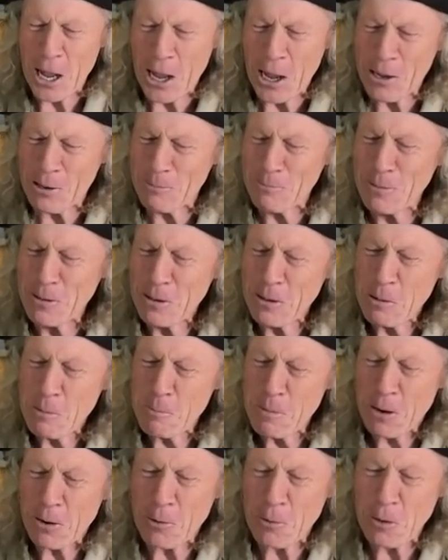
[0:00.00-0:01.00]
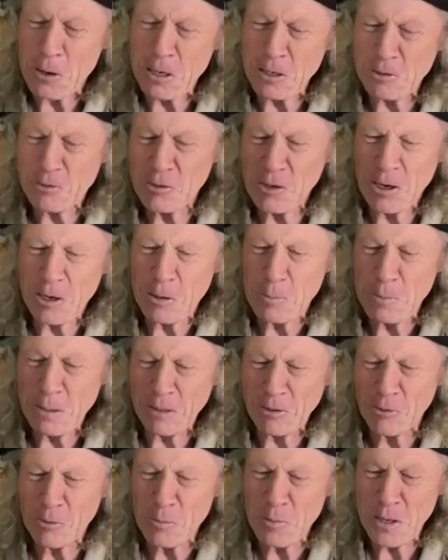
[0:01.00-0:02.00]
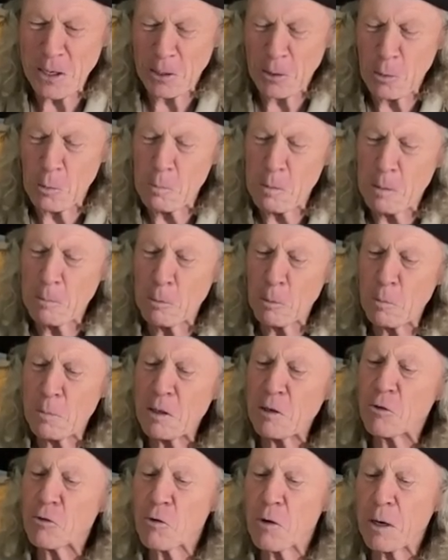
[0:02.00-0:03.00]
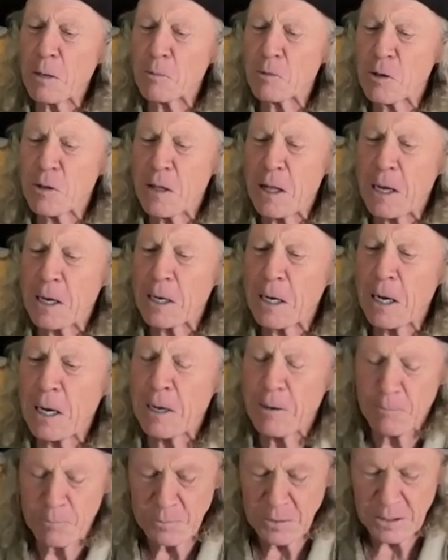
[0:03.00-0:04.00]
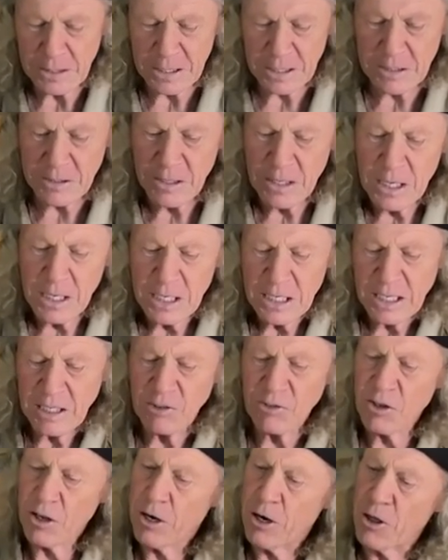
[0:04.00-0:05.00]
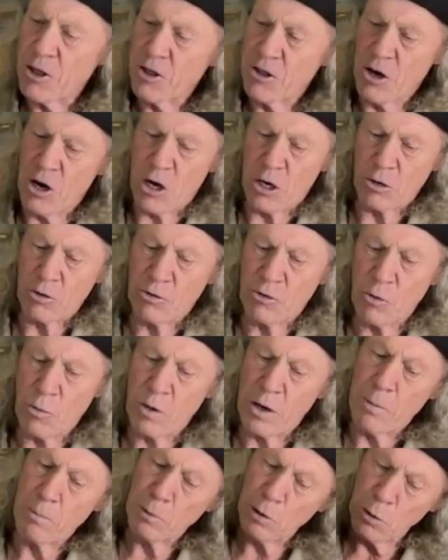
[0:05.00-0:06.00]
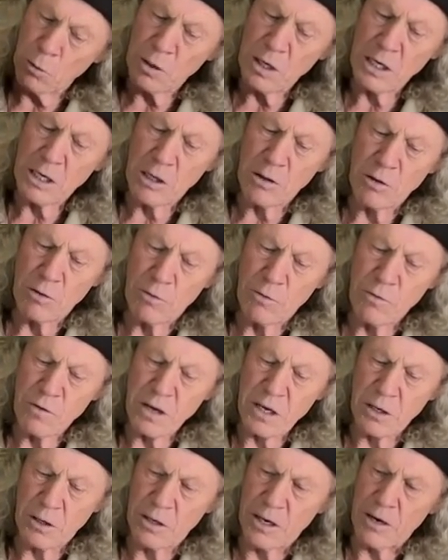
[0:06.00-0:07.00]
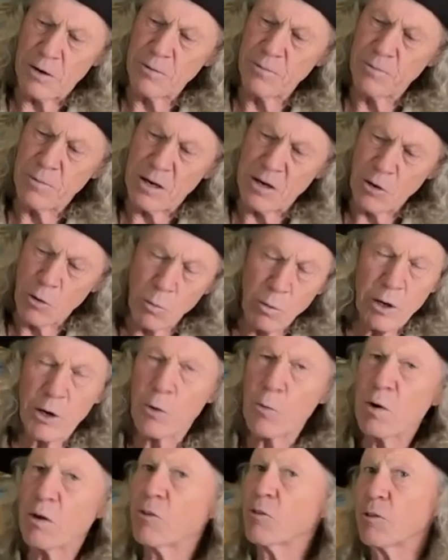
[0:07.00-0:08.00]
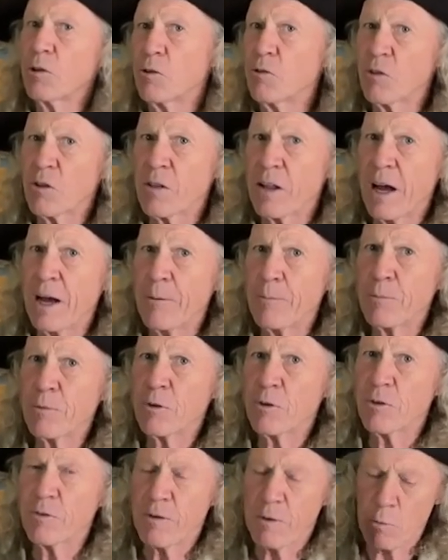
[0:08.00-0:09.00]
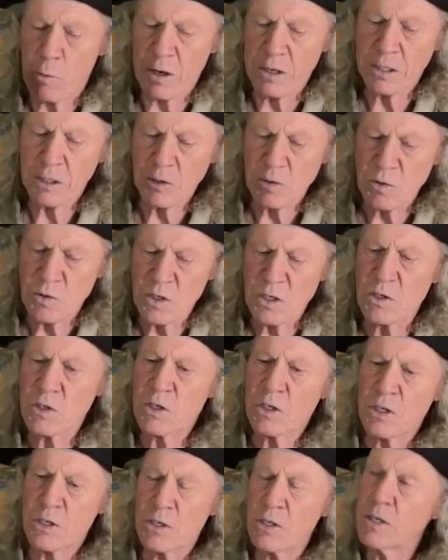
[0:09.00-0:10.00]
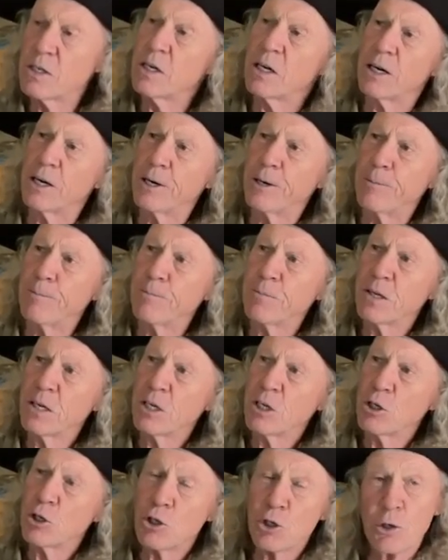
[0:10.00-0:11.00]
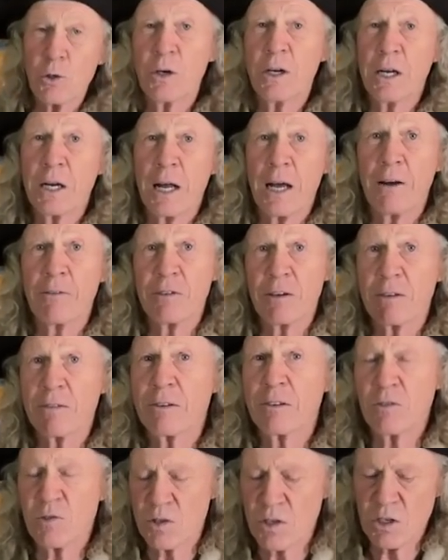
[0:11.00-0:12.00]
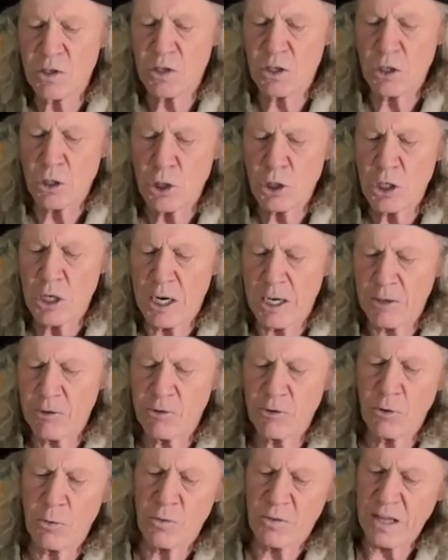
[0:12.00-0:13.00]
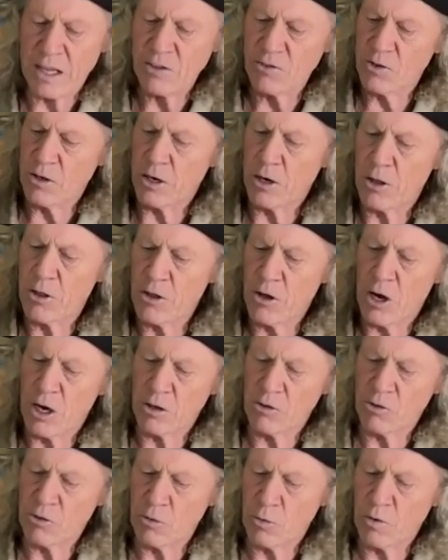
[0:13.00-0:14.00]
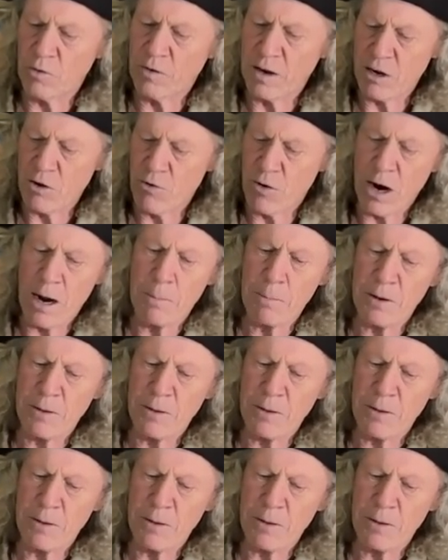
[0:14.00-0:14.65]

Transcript: uh, powder. I decided to paint some yellow bumblebee stripes on that guy, and it's on a thong, so when I'm loading in the field, I, I don't want to risk losing that. So if I want consistent um, shooting after consistent shots. So that's on the thong, so if I drop